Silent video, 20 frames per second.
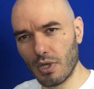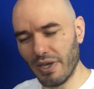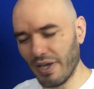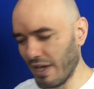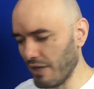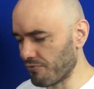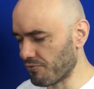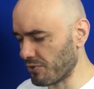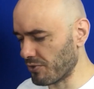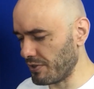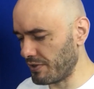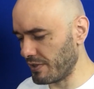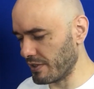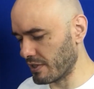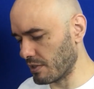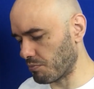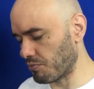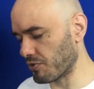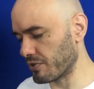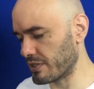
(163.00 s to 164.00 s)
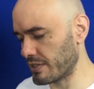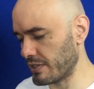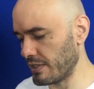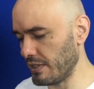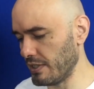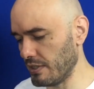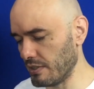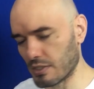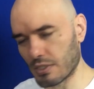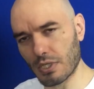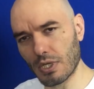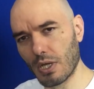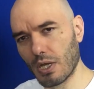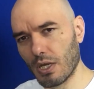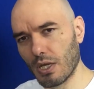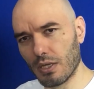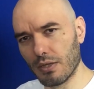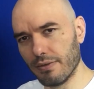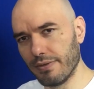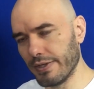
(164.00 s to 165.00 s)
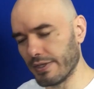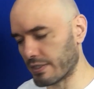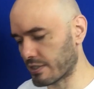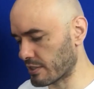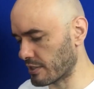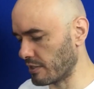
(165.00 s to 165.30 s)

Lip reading: Everything that precedes this